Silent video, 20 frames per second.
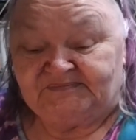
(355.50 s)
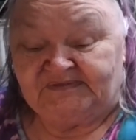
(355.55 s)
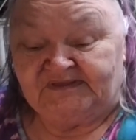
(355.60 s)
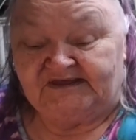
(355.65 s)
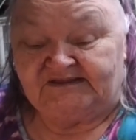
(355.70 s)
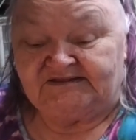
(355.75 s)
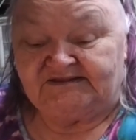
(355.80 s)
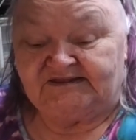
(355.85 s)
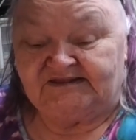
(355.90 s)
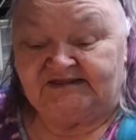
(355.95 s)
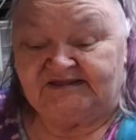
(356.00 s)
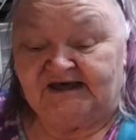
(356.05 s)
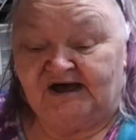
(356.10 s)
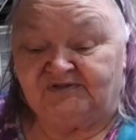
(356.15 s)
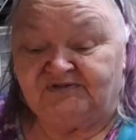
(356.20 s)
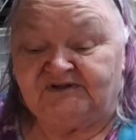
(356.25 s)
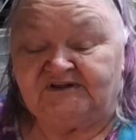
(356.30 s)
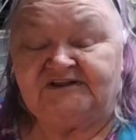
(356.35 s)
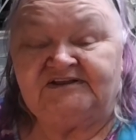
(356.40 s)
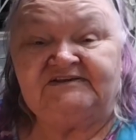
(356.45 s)
and now
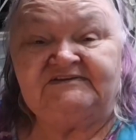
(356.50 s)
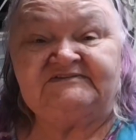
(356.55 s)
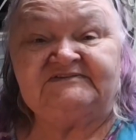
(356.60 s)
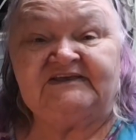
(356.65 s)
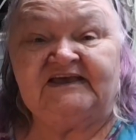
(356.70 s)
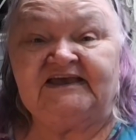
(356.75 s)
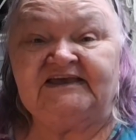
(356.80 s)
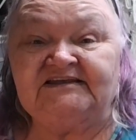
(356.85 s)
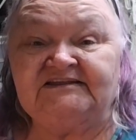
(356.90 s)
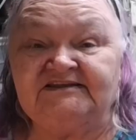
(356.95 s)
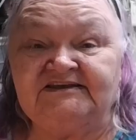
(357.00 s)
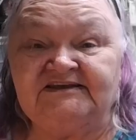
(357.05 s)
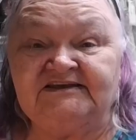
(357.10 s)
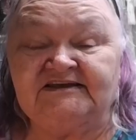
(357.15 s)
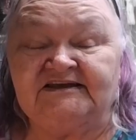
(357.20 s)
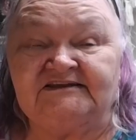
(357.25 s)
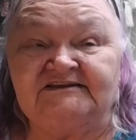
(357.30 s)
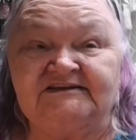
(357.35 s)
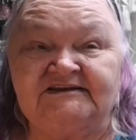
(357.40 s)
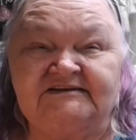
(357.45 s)
that he's 80
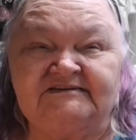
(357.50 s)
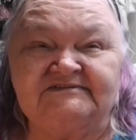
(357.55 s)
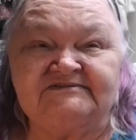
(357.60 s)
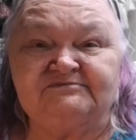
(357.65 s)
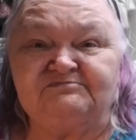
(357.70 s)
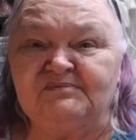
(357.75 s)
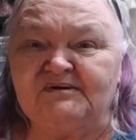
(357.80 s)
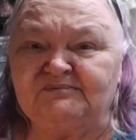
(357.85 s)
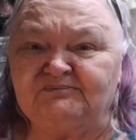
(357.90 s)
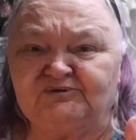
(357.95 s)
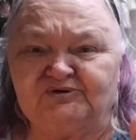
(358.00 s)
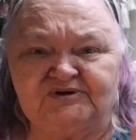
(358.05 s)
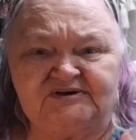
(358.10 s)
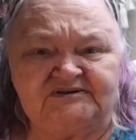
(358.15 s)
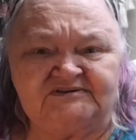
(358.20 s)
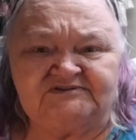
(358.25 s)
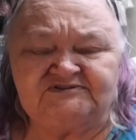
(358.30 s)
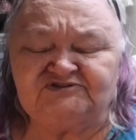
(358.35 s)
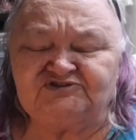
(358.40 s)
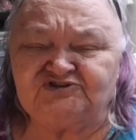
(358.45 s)
and his memory
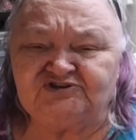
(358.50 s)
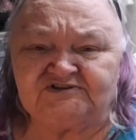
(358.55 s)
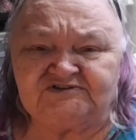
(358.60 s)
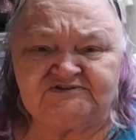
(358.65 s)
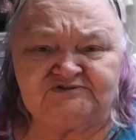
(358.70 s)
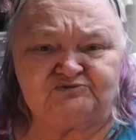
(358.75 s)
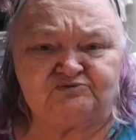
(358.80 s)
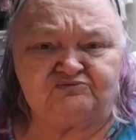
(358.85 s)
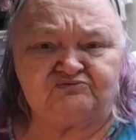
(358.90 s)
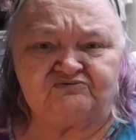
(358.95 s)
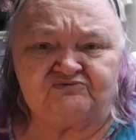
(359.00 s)
is just